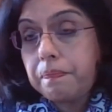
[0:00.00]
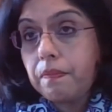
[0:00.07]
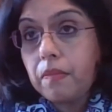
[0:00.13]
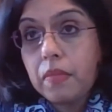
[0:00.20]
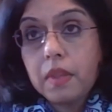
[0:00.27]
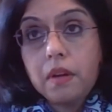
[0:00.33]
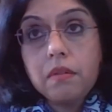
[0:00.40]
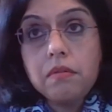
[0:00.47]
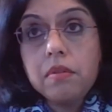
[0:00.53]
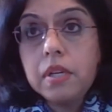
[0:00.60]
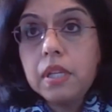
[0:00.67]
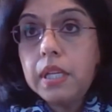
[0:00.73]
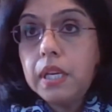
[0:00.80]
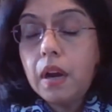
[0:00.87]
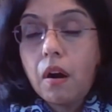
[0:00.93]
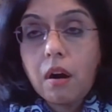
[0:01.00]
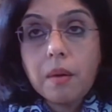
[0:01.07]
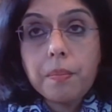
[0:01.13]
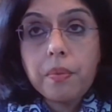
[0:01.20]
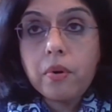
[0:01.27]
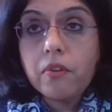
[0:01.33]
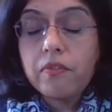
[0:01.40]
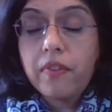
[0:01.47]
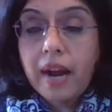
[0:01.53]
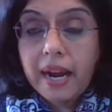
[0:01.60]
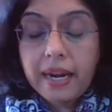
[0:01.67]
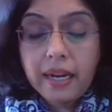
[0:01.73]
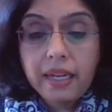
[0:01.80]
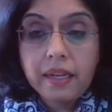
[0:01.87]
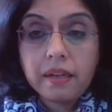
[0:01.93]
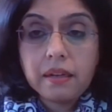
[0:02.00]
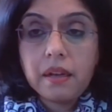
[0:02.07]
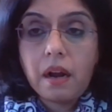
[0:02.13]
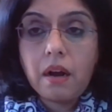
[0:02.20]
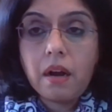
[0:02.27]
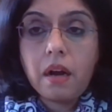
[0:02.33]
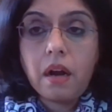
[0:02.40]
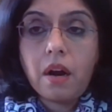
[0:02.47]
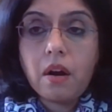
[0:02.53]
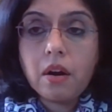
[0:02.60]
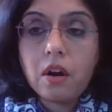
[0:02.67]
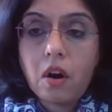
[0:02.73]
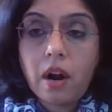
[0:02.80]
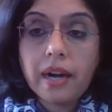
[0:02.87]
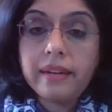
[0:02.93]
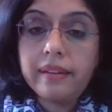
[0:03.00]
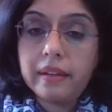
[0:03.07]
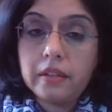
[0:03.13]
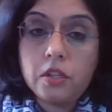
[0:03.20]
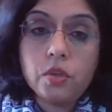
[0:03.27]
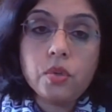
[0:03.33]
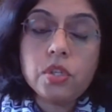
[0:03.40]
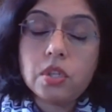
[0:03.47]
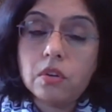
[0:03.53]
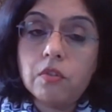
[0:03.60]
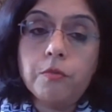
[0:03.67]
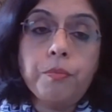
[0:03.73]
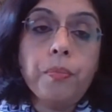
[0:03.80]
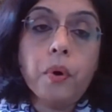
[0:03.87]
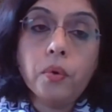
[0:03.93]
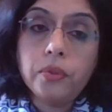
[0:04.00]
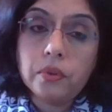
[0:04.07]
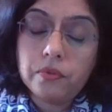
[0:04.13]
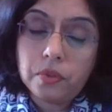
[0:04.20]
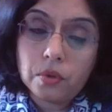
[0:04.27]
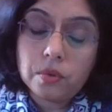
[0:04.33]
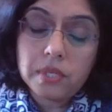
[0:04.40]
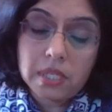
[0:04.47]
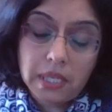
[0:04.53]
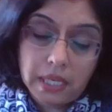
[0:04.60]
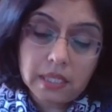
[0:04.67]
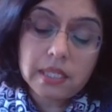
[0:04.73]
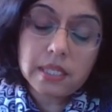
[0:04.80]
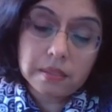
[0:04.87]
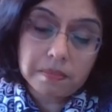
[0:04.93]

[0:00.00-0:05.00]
really are providing our content to serve both of those needs.